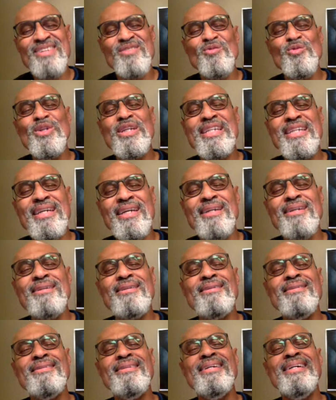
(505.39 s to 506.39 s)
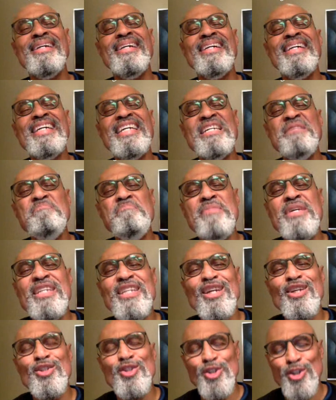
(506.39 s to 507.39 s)
rekindled in
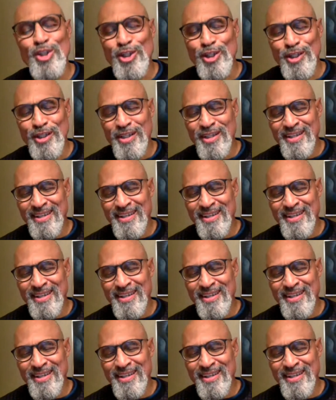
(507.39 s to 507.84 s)
miniature.